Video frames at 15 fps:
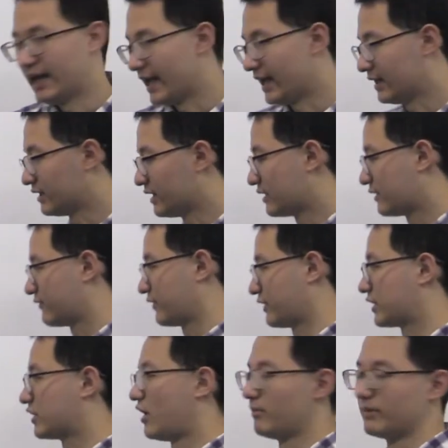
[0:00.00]
And another
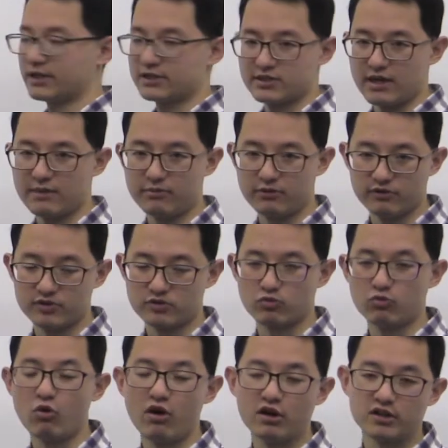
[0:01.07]
very common example is
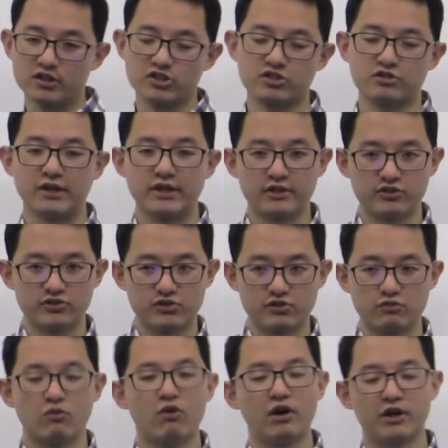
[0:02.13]
water striders.
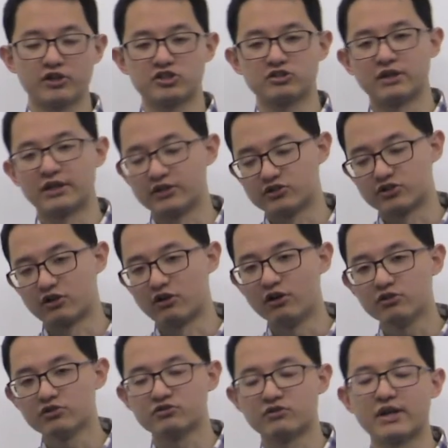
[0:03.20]
Water striders are
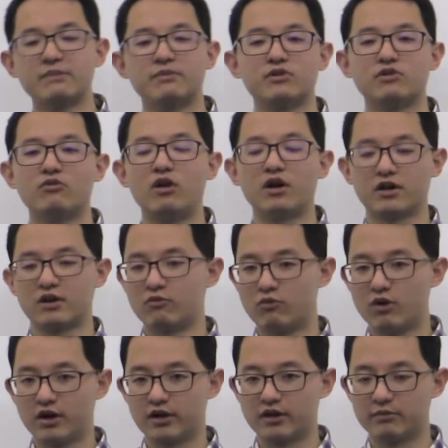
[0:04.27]
also able to walk on
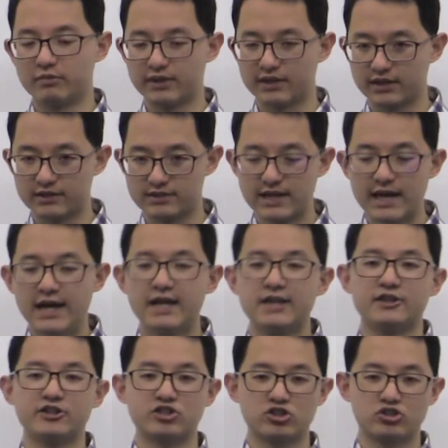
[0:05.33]
water because
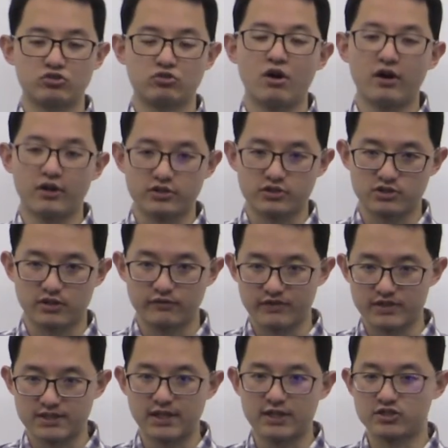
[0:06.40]
the strong
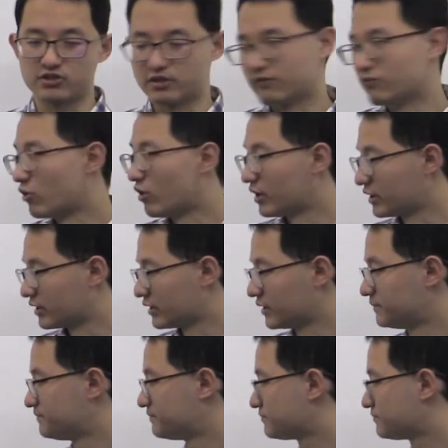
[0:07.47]
surface tension of water.